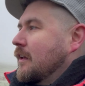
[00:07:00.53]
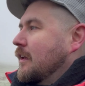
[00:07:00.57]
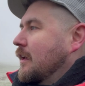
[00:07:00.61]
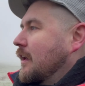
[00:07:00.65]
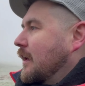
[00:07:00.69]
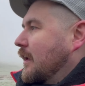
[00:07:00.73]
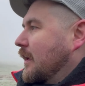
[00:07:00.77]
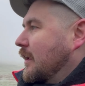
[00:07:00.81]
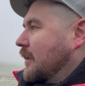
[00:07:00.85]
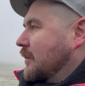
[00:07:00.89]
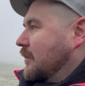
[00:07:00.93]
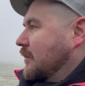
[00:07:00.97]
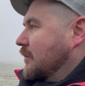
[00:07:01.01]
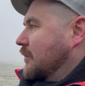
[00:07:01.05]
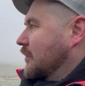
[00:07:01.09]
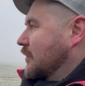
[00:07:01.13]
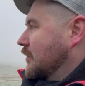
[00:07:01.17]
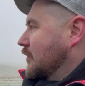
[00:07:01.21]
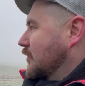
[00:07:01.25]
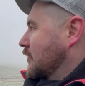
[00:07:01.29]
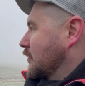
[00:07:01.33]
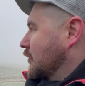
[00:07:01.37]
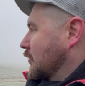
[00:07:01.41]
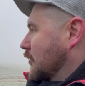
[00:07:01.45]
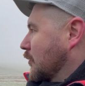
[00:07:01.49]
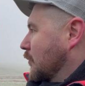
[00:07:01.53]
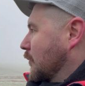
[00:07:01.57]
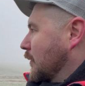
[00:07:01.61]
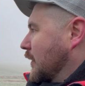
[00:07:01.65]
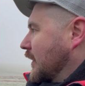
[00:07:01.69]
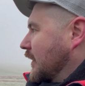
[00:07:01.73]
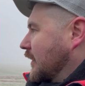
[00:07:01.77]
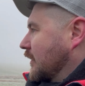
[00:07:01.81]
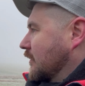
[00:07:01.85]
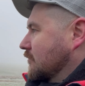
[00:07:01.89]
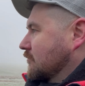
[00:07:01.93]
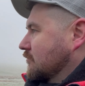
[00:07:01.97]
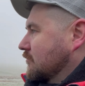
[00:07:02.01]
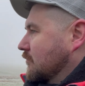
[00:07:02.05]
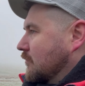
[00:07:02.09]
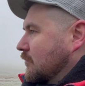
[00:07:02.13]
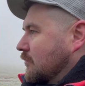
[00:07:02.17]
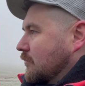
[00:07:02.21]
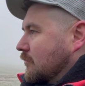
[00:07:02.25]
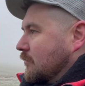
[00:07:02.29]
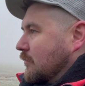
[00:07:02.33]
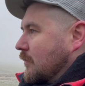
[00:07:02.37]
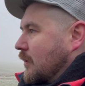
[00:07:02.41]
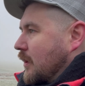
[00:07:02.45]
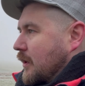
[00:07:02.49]
and normally
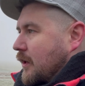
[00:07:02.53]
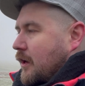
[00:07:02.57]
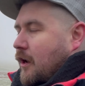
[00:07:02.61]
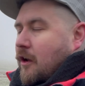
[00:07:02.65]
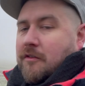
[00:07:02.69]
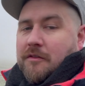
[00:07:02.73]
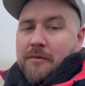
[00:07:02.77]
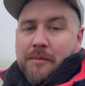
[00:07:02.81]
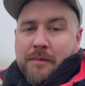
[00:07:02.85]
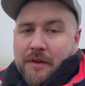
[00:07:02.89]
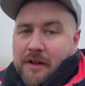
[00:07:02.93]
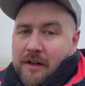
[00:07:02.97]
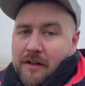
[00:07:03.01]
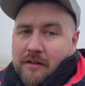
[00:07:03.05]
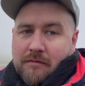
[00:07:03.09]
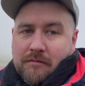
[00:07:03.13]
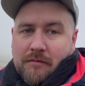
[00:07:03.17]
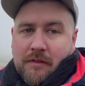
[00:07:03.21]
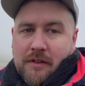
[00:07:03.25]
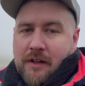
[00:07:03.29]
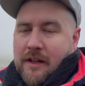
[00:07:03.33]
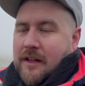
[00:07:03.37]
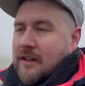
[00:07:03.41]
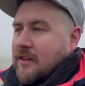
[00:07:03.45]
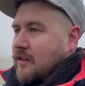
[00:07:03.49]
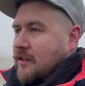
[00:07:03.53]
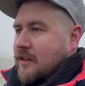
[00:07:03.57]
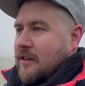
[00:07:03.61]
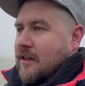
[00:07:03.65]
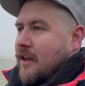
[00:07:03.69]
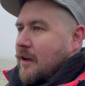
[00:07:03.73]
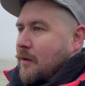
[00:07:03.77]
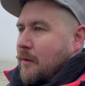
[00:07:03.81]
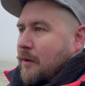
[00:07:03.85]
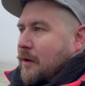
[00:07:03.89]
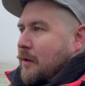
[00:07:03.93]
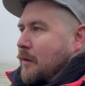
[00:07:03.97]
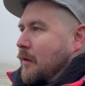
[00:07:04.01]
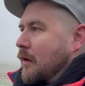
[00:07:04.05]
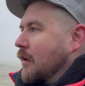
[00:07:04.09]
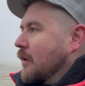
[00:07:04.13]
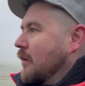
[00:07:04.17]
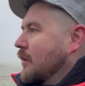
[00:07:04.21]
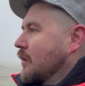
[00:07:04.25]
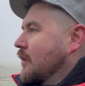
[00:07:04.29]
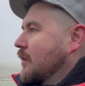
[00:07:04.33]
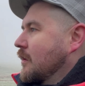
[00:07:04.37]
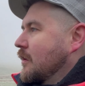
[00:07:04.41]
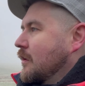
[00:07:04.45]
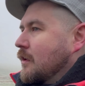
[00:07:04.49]
I can 100%, it's easy to tell where you are.
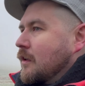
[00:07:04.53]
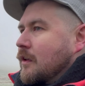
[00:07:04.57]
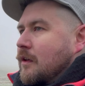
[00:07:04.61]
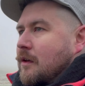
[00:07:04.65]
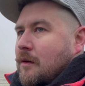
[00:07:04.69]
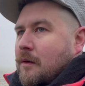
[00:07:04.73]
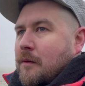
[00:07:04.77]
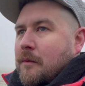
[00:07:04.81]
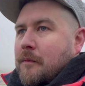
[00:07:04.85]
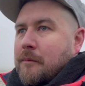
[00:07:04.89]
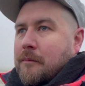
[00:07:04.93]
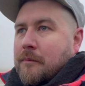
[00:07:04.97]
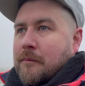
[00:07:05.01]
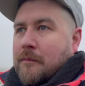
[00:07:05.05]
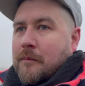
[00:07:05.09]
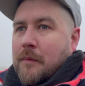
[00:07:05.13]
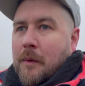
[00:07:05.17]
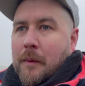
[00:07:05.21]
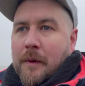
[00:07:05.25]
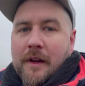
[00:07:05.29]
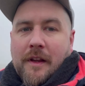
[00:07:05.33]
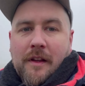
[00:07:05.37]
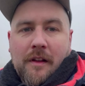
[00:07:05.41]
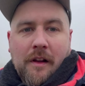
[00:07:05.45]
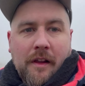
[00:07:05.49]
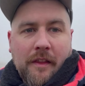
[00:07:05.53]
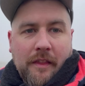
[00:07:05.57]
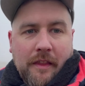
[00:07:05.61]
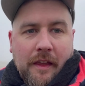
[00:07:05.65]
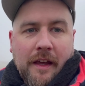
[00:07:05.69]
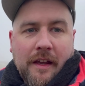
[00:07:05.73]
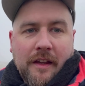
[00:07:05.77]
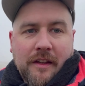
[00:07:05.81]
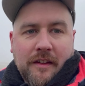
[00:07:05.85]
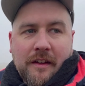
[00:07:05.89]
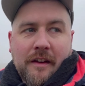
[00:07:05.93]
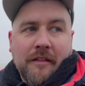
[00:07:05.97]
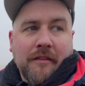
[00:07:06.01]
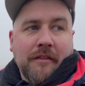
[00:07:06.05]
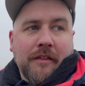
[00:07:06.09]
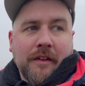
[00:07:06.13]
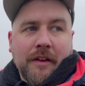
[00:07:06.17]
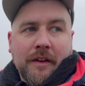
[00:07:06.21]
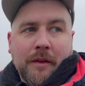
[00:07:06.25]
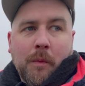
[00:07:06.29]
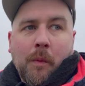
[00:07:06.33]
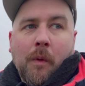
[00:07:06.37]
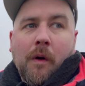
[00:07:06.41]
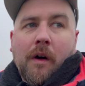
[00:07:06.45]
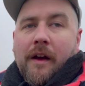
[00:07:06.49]
But when it's like this and
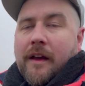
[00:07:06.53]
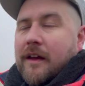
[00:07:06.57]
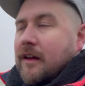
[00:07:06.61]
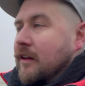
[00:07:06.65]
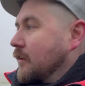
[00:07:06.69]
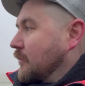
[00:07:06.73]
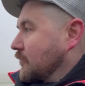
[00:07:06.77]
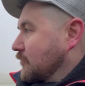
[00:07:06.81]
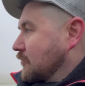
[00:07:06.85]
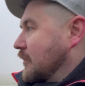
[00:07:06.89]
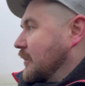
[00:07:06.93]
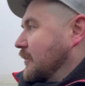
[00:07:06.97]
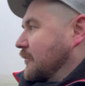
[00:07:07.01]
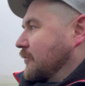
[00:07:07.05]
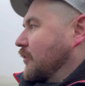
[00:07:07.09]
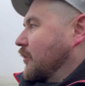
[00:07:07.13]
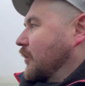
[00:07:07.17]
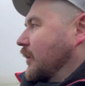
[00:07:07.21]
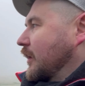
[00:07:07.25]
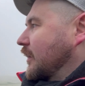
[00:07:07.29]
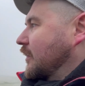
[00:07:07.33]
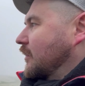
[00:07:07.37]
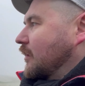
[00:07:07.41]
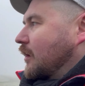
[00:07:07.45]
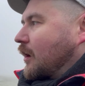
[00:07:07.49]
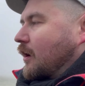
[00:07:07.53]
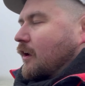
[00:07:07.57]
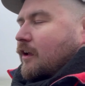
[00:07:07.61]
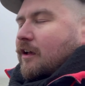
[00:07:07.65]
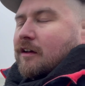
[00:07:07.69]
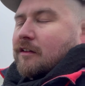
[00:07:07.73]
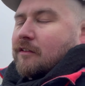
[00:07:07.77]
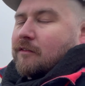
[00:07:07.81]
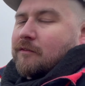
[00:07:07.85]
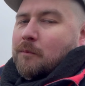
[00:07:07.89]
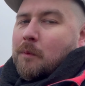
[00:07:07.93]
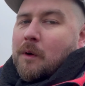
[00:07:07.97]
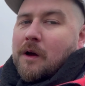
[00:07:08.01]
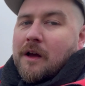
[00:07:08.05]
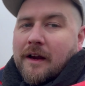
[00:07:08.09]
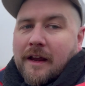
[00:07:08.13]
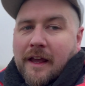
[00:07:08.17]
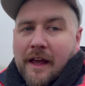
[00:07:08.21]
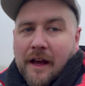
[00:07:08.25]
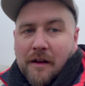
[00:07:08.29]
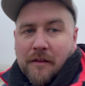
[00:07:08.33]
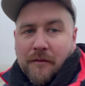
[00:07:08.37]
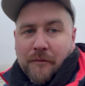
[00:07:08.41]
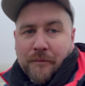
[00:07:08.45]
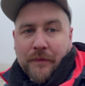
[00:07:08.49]
everything's white and really foggy, I can't work
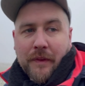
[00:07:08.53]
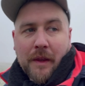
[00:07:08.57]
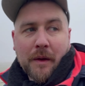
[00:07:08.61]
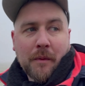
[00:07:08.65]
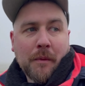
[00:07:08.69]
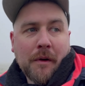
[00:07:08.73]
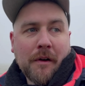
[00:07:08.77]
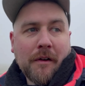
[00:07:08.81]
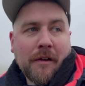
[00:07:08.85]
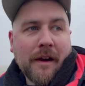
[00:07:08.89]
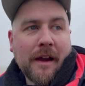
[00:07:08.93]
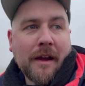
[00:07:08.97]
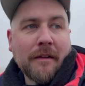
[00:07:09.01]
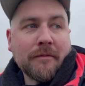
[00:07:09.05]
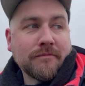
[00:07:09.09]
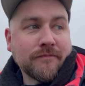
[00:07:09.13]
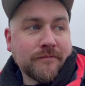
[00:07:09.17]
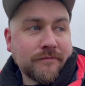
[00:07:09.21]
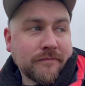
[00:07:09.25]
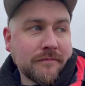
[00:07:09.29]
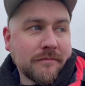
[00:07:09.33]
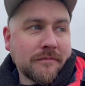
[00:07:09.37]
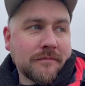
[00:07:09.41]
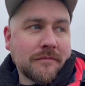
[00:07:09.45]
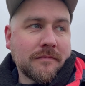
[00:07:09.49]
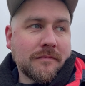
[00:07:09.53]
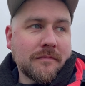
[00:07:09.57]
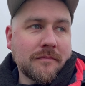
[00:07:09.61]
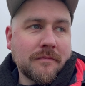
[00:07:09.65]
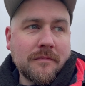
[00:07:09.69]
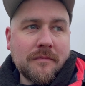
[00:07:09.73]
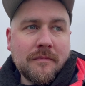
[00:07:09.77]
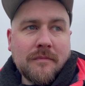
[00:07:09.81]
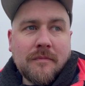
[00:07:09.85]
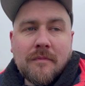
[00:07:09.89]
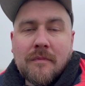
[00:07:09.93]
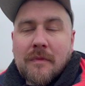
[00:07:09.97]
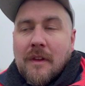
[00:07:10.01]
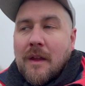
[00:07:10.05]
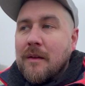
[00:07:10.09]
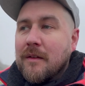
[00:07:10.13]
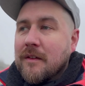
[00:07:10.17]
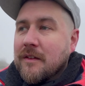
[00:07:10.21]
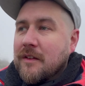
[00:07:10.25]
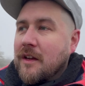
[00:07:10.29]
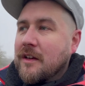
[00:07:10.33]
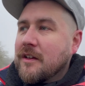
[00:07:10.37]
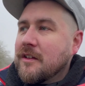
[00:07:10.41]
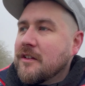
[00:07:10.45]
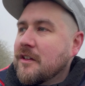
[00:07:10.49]
out where I am. And
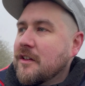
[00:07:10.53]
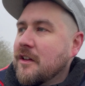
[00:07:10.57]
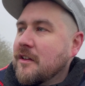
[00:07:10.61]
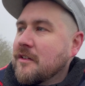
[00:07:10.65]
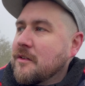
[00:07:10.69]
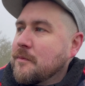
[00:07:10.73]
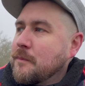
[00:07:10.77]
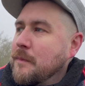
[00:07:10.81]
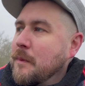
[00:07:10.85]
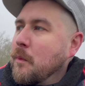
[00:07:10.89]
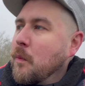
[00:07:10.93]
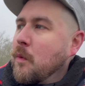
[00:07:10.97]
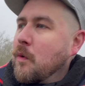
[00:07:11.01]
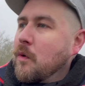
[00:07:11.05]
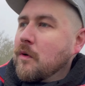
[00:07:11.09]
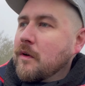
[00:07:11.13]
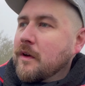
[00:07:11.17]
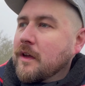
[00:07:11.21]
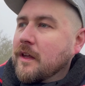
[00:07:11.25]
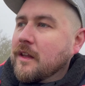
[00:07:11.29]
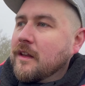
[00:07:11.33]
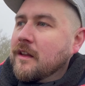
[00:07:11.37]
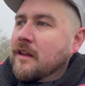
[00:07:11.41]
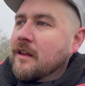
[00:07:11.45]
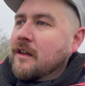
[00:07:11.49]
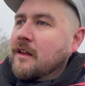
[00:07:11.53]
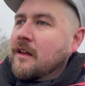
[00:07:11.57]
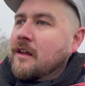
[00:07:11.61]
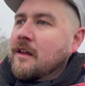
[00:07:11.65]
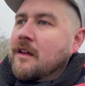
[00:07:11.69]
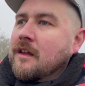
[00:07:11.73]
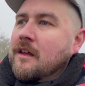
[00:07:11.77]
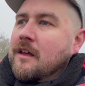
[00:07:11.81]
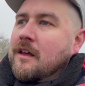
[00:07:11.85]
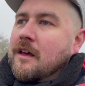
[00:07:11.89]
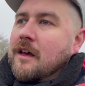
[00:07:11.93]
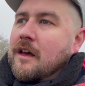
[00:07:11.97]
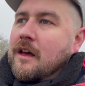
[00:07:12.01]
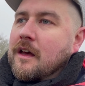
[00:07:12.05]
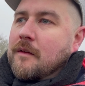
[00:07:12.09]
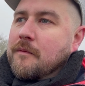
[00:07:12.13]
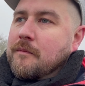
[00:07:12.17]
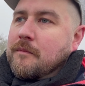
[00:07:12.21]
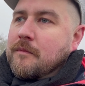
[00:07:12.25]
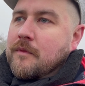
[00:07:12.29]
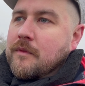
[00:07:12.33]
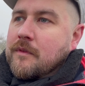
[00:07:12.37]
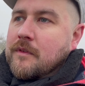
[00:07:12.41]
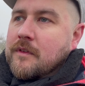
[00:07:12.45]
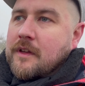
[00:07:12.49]
it's only just because I've just been walking,
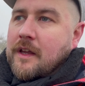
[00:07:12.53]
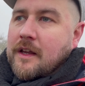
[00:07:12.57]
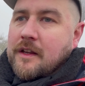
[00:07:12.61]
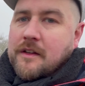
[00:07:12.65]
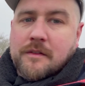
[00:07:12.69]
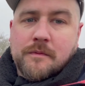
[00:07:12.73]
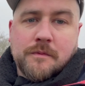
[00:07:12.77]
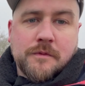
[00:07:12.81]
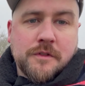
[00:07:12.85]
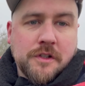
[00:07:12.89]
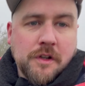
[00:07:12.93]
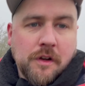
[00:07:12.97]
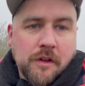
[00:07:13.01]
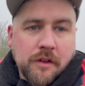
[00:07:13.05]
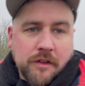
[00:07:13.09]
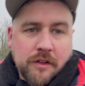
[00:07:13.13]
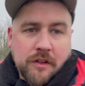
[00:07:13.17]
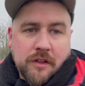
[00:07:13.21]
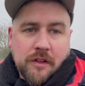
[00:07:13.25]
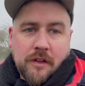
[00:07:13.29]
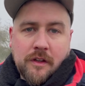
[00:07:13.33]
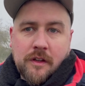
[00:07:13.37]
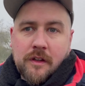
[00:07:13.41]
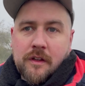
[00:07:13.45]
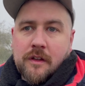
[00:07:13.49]
taking some shots